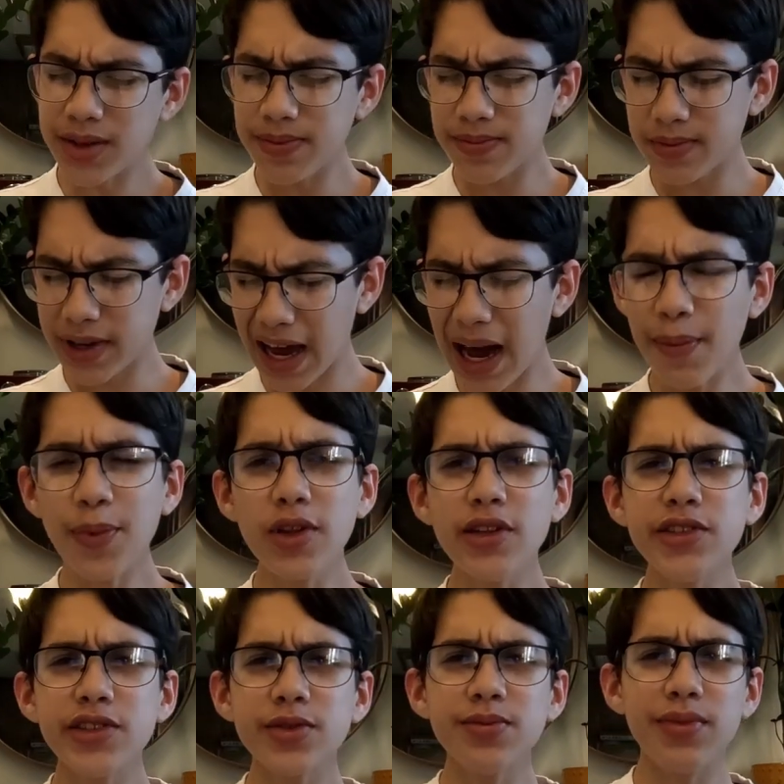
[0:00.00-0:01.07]
see,
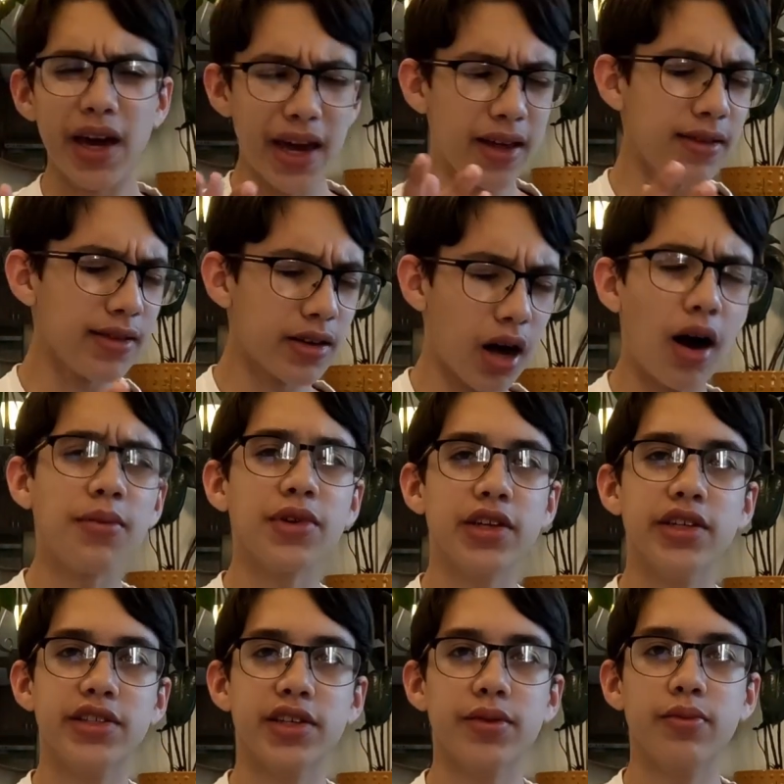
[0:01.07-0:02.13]
capitalism and
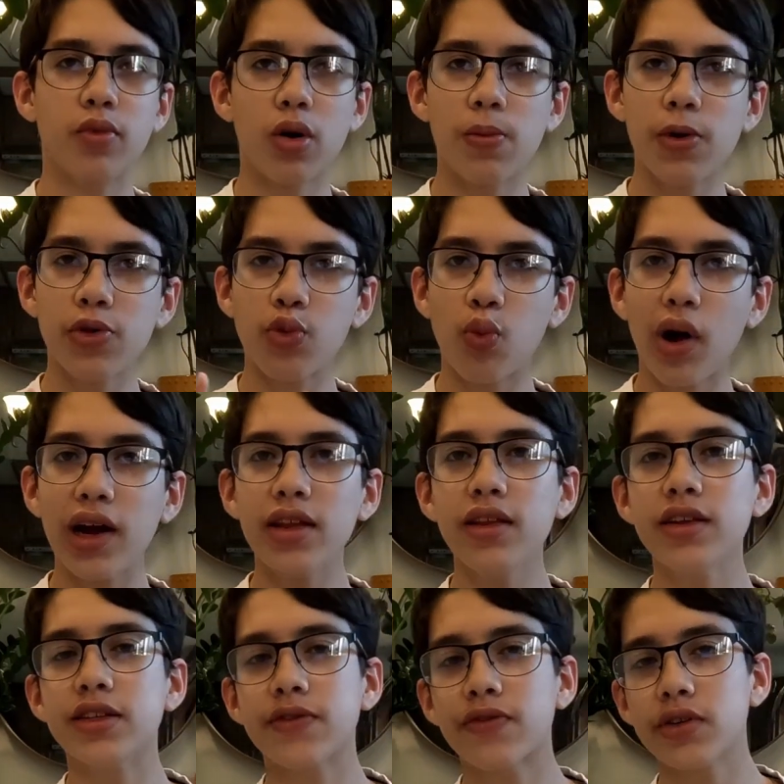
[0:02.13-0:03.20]
communism were both
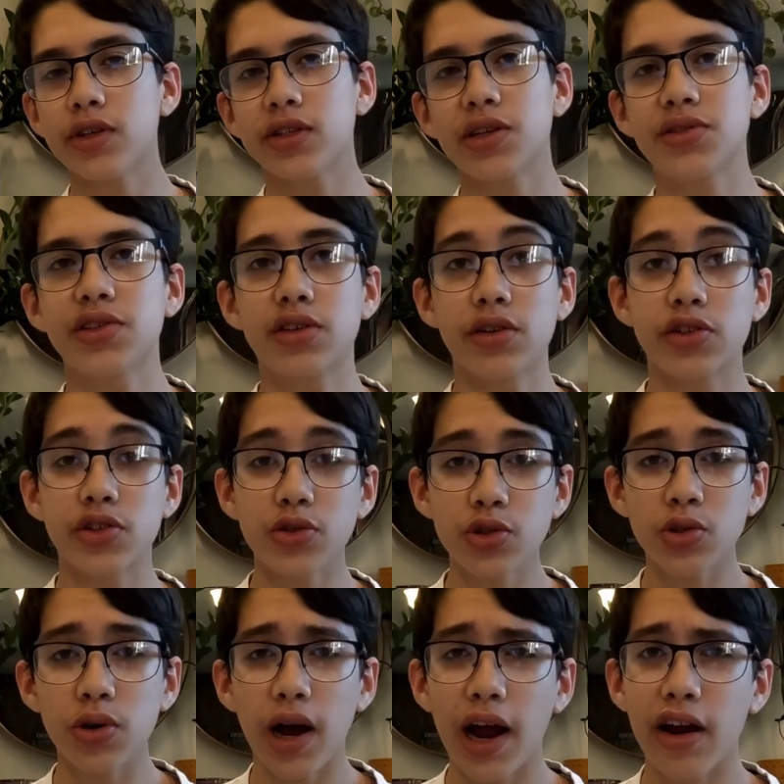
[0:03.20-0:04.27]
widely different in terms of their
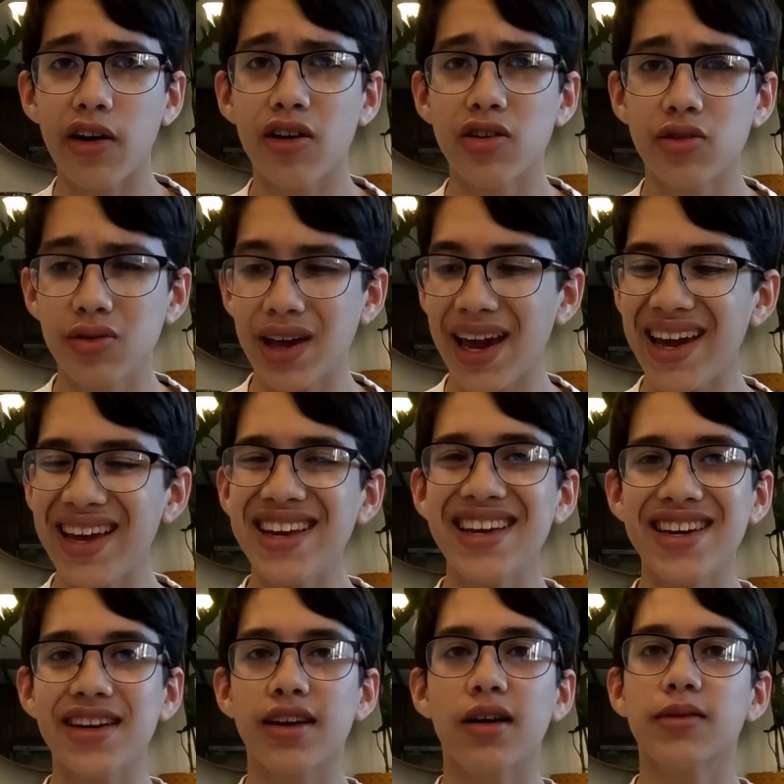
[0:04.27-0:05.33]
social, hierarchical, and
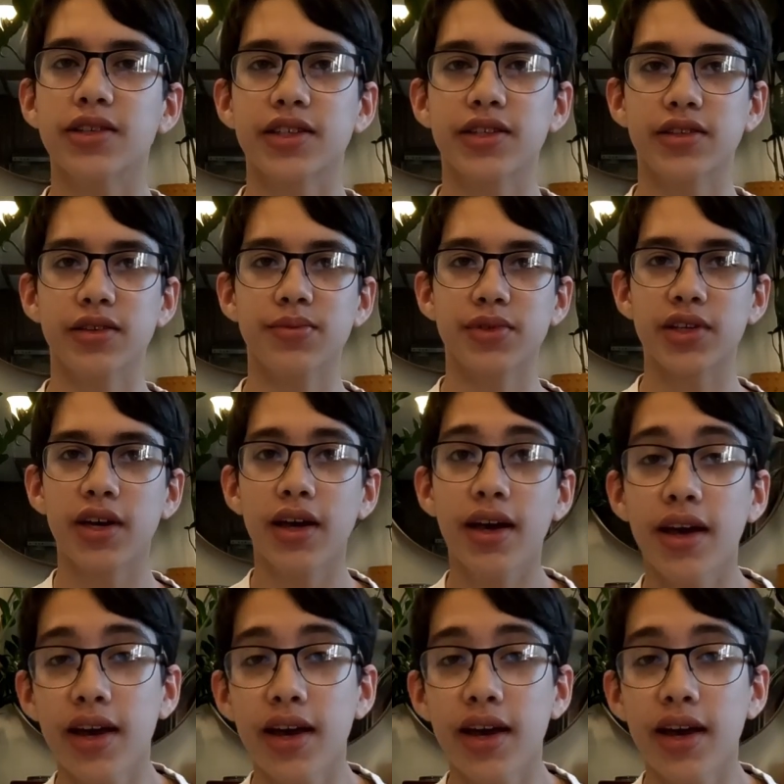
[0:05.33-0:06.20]
economic systems.